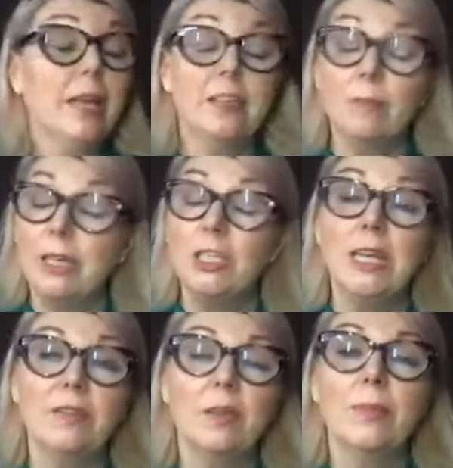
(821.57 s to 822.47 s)

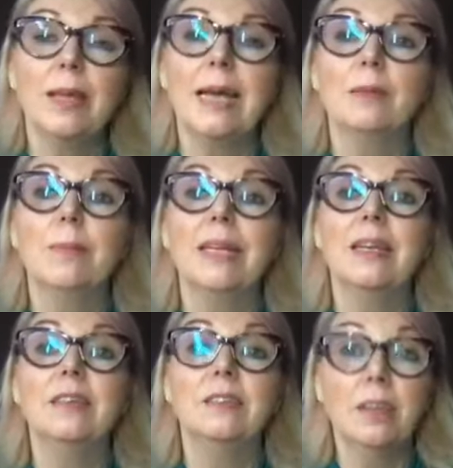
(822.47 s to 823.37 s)
especially if something had
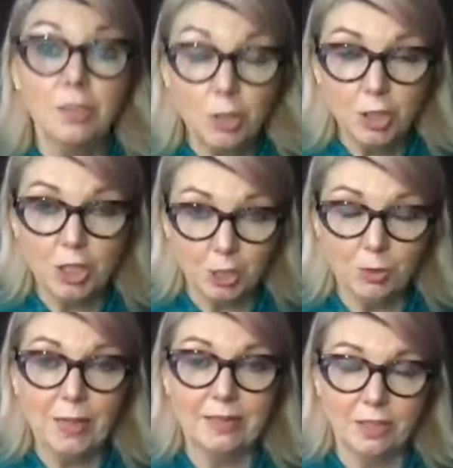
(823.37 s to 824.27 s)
been done to
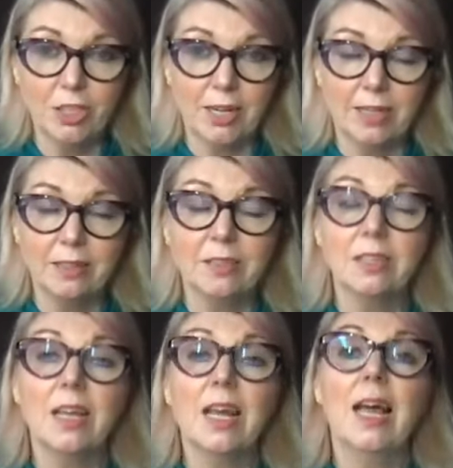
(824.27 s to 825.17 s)
you as a child,
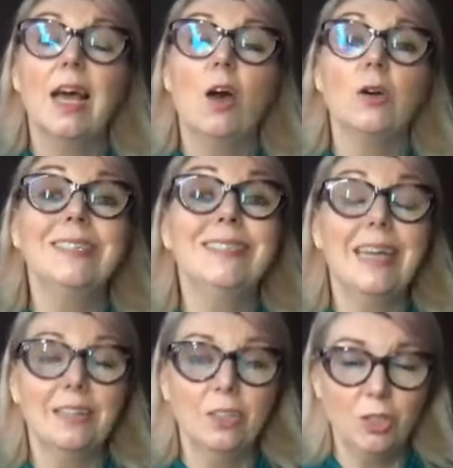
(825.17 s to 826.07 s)
or
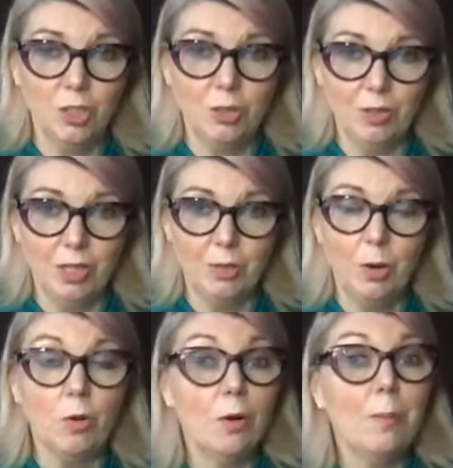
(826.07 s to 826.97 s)
said to you
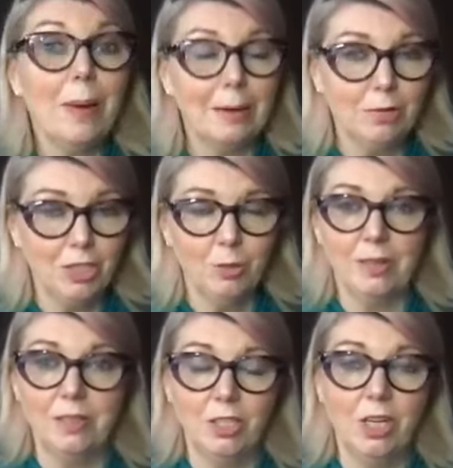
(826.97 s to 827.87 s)
or about you
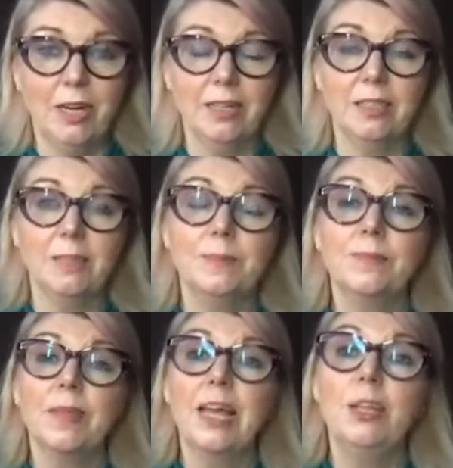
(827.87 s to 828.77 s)
as a child,
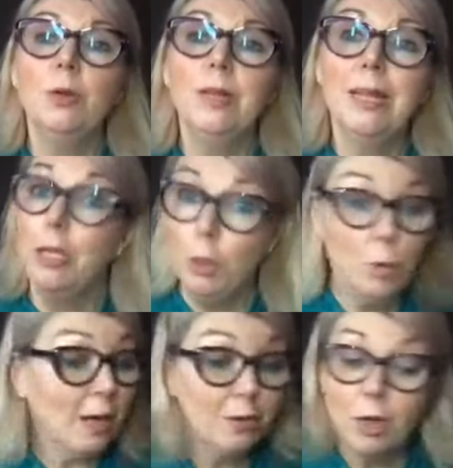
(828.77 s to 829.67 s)
and
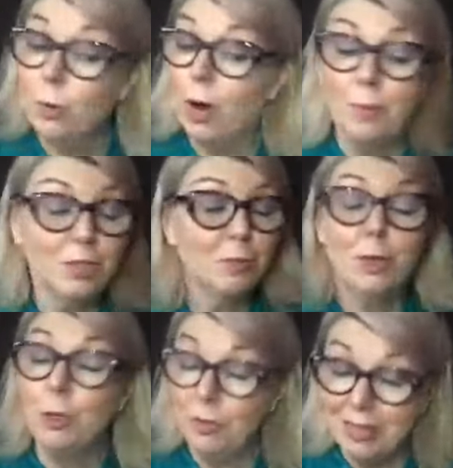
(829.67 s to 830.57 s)
you had no option,
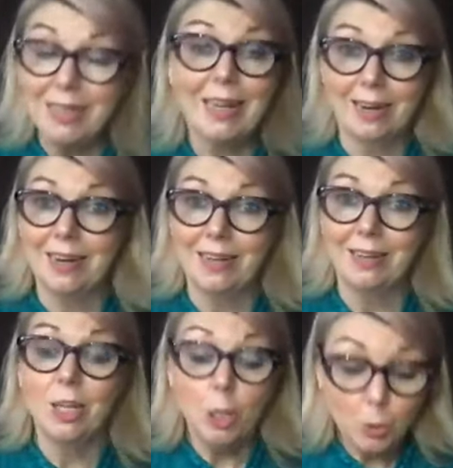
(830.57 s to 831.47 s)
but you did let it
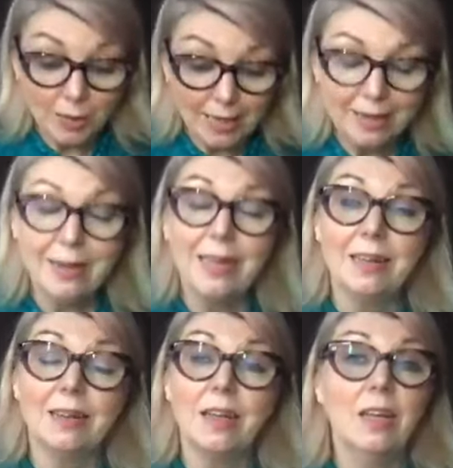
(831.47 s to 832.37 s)
in. You let it
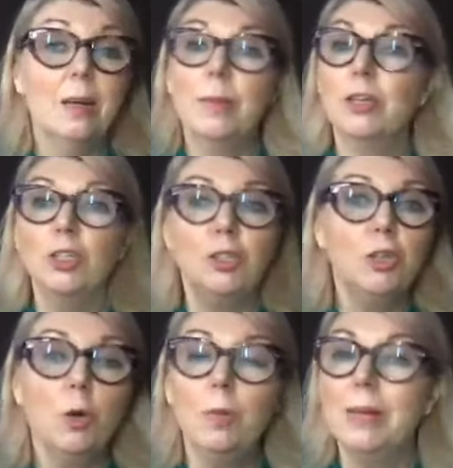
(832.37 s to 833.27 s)
in because you had
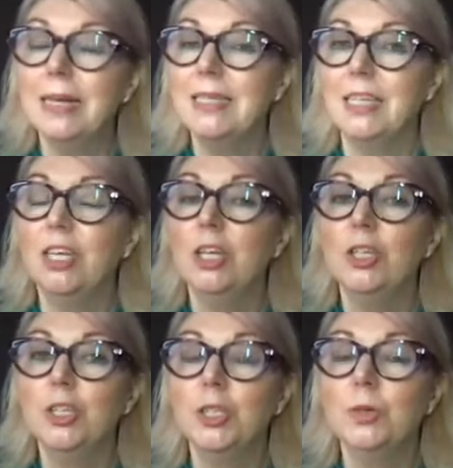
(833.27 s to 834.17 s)
no ability
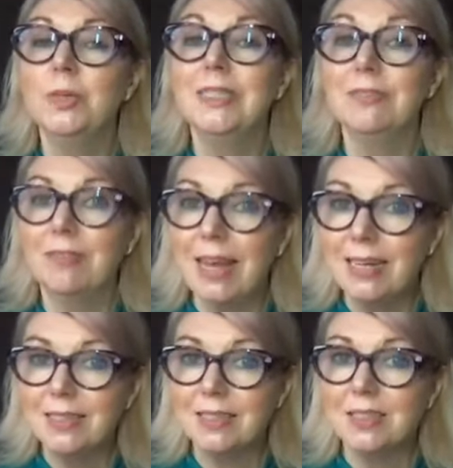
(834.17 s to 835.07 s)
to
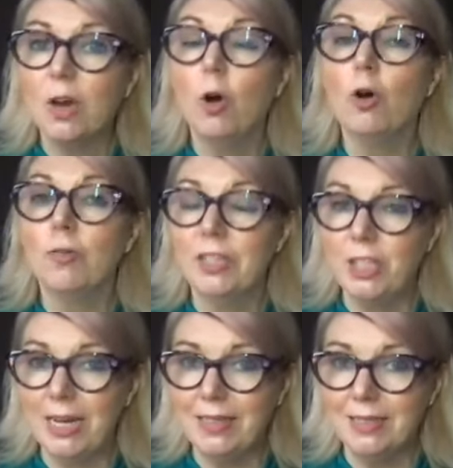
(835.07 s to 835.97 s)
deflect it or
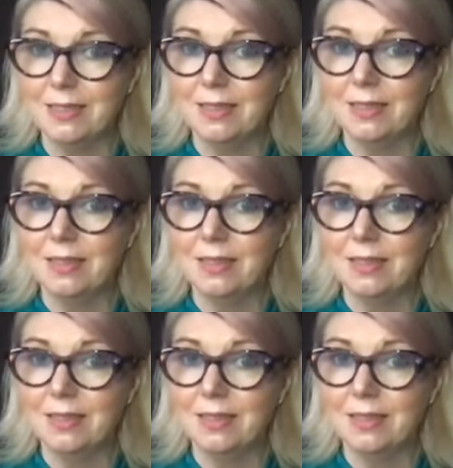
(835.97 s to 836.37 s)
reject it